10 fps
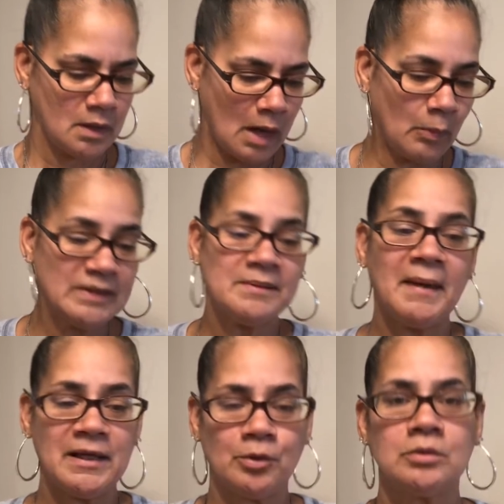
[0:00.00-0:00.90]
I went to
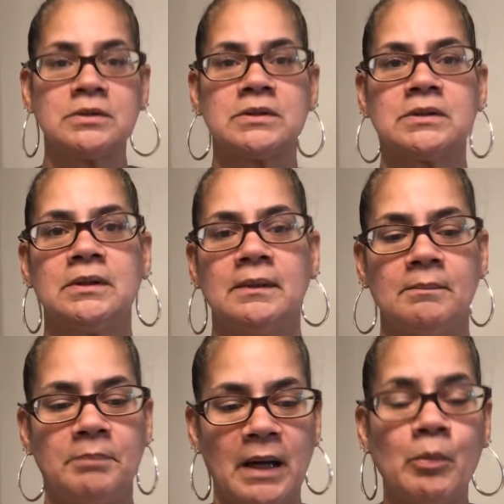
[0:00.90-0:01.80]
Michael's.
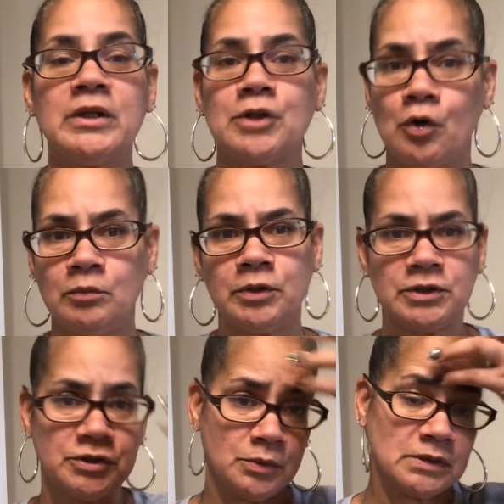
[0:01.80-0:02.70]
But I went to Home
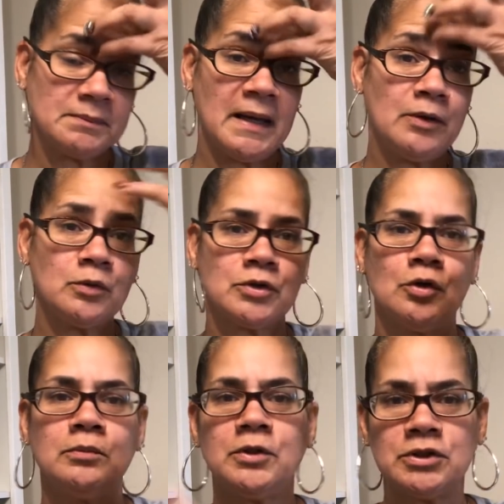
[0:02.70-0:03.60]
Goods too, because Michael's,
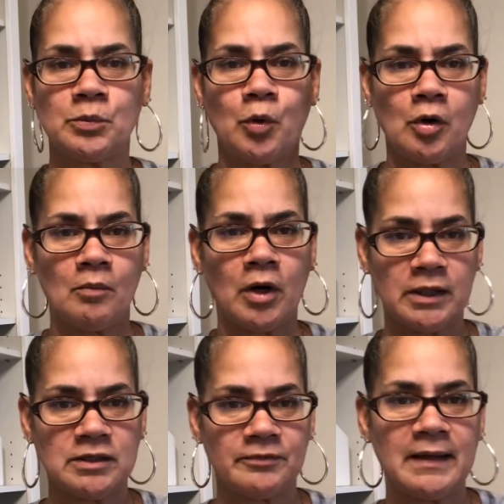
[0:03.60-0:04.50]
Home Goods, and World
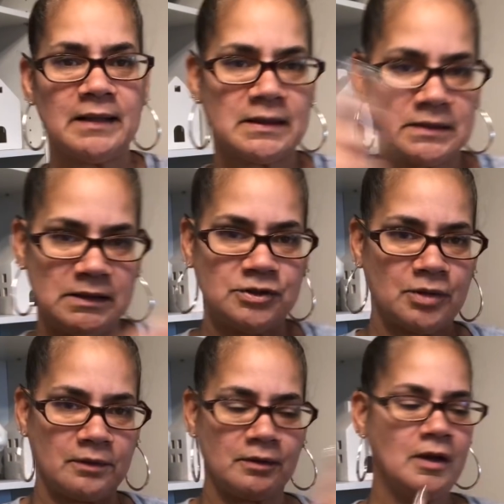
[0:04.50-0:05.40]
Market is right next to each
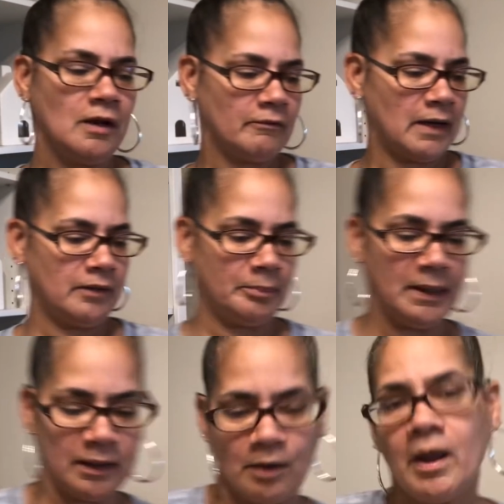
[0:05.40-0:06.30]
other, right here in
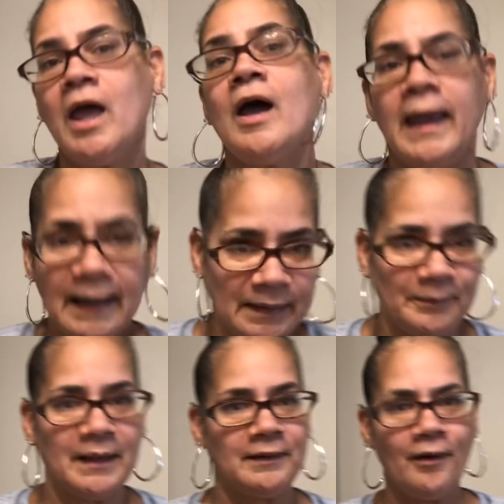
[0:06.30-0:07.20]
Plano.
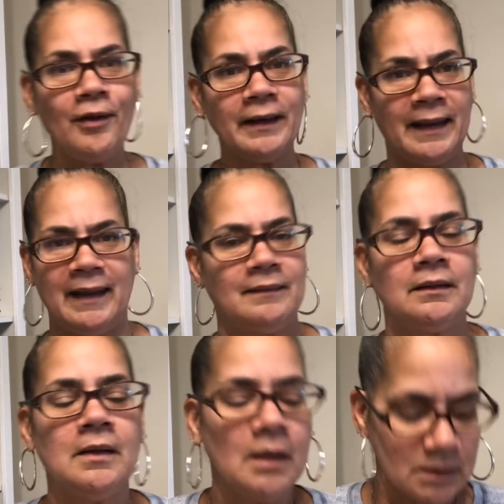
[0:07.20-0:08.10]
Anyway, all of that.
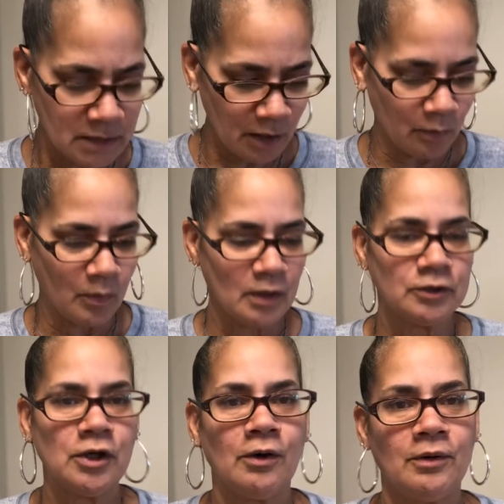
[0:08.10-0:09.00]
So,
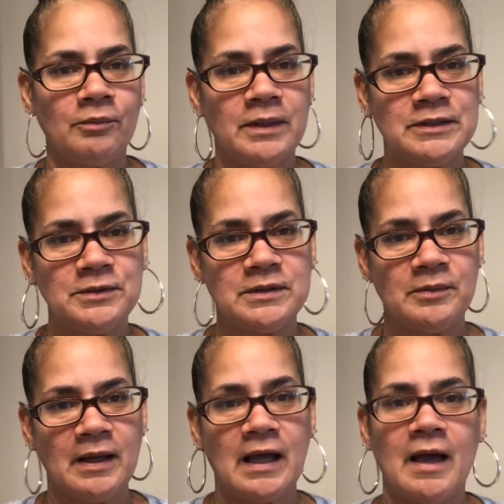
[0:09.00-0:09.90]
y'all, wait till you see
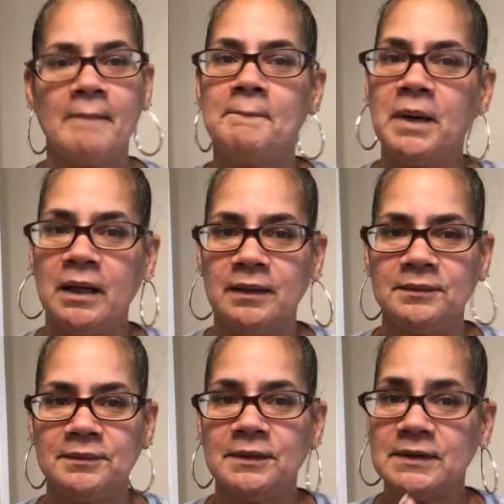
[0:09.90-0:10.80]
what I got. But
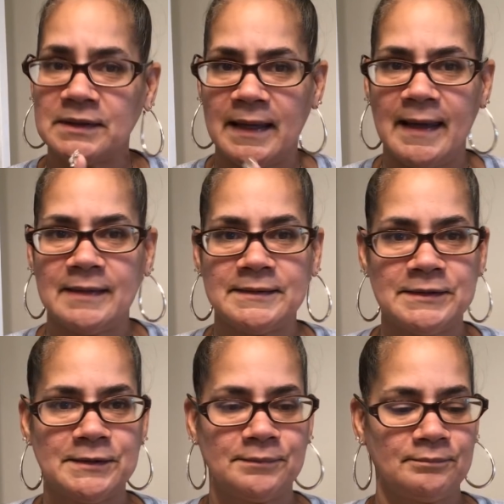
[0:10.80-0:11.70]
it's a catch.